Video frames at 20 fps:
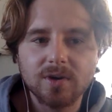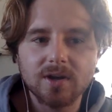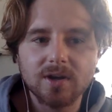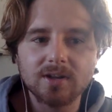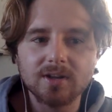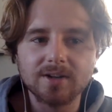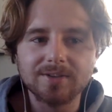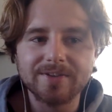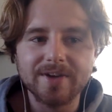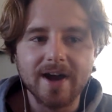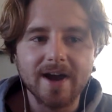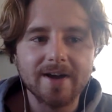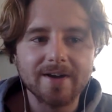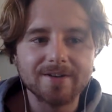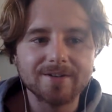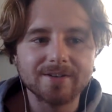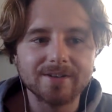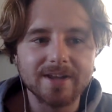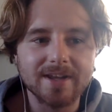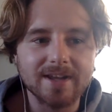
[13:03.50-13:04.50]
get a little
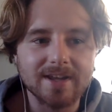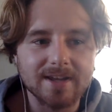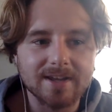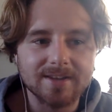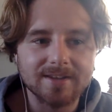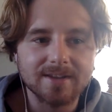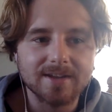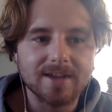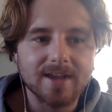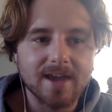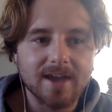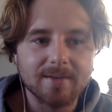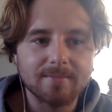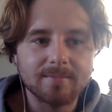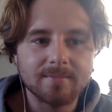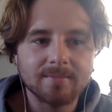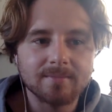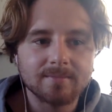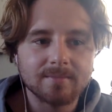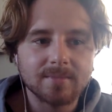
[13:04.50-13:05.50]
tired late in the
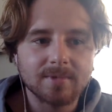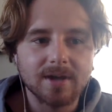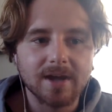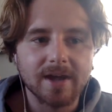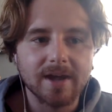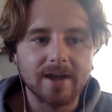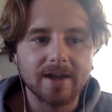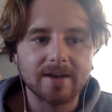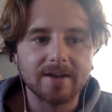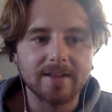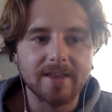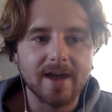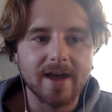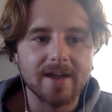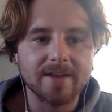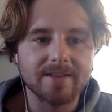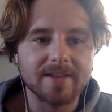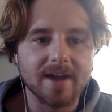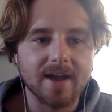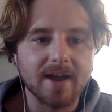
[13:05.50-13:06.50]
game, and
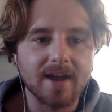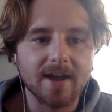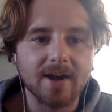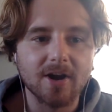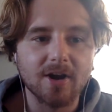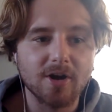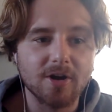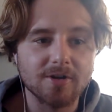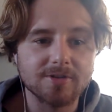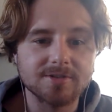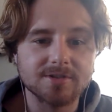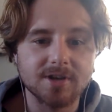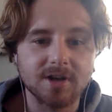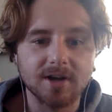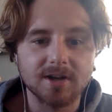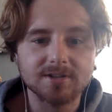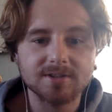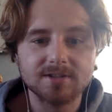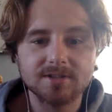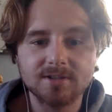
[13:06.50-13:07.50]
that kind of hurts
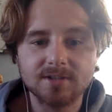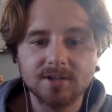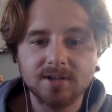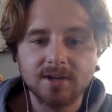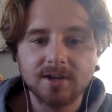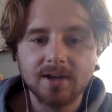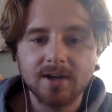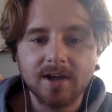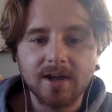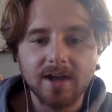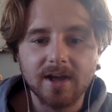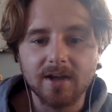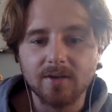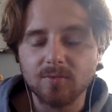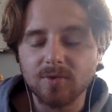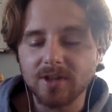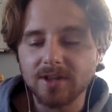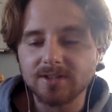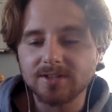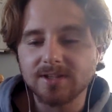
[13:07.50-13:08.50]
us. And
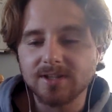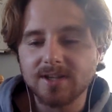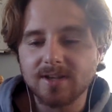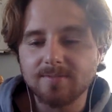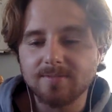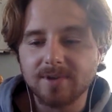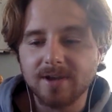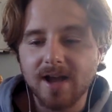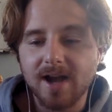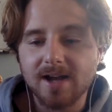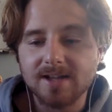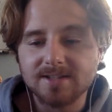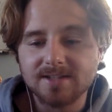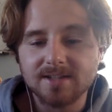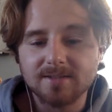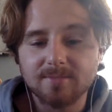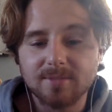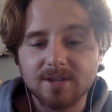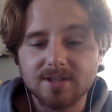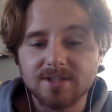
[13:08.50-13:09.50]
we like to keep the guys
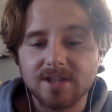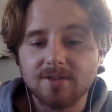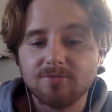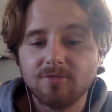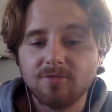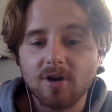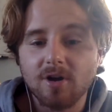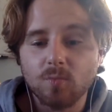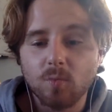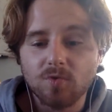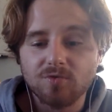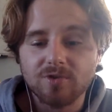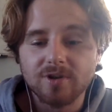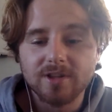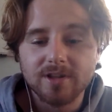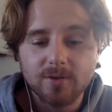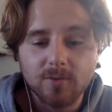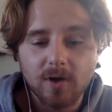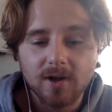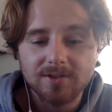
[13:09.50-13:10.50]
in because they run
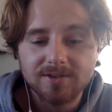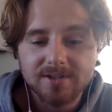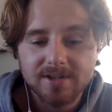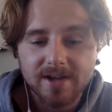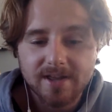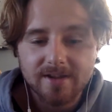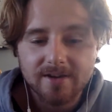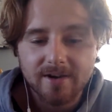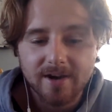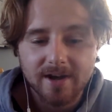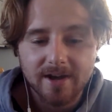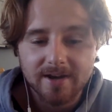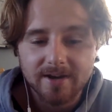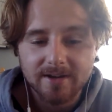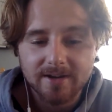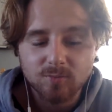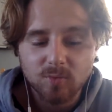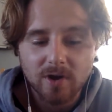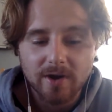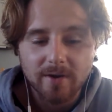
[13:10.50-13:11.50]
really well together.
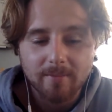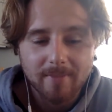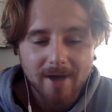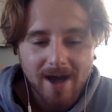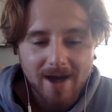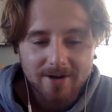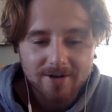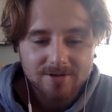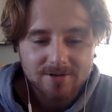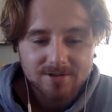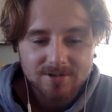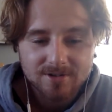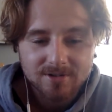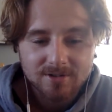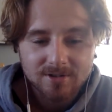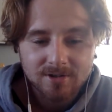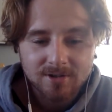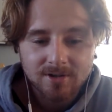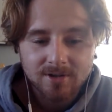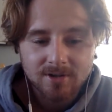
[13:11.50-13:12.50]
And when it matters,
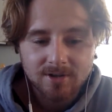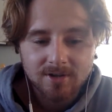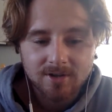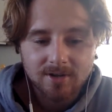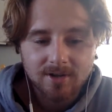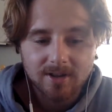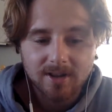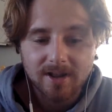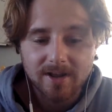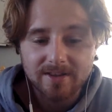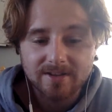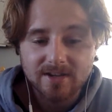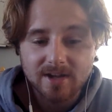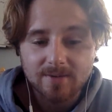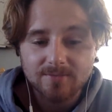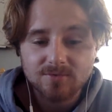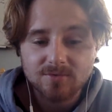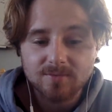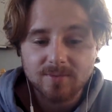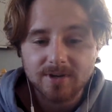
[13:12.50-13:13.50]
a lot of the
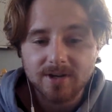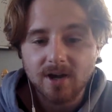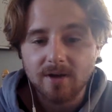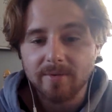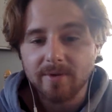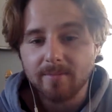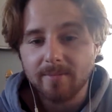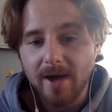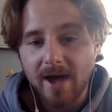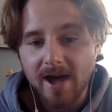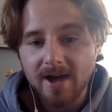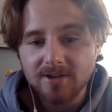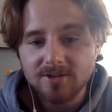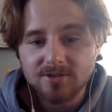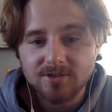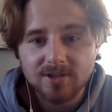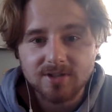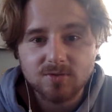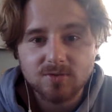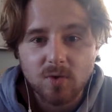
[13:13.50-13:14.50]
times we've been coming back.
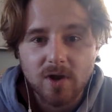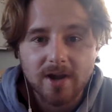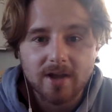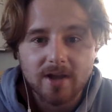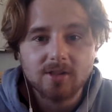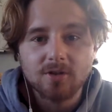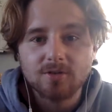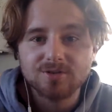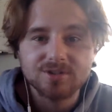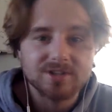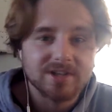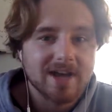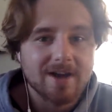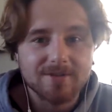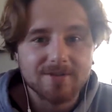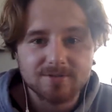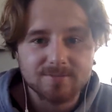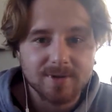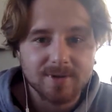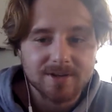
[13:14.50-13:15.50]
So that's why closing
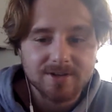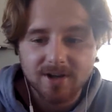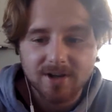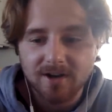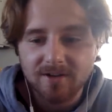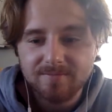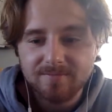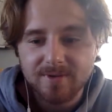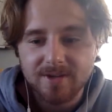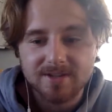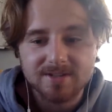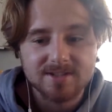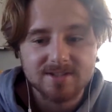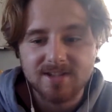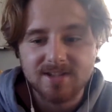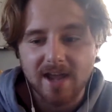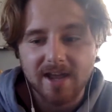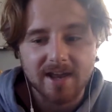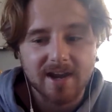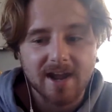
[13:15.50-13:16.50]
out has been tough because the
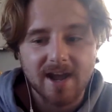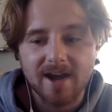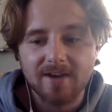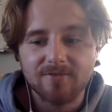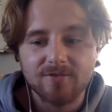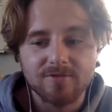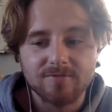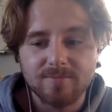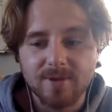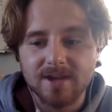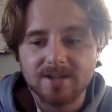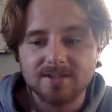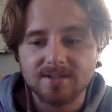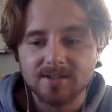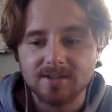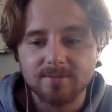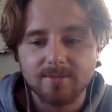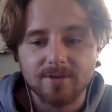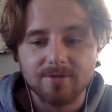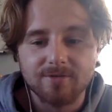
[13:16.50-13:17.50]
second half we've
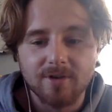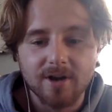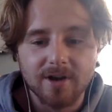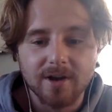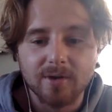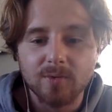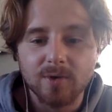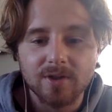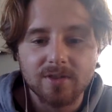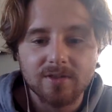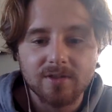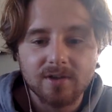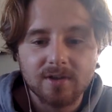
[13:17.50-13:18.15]
basically been running with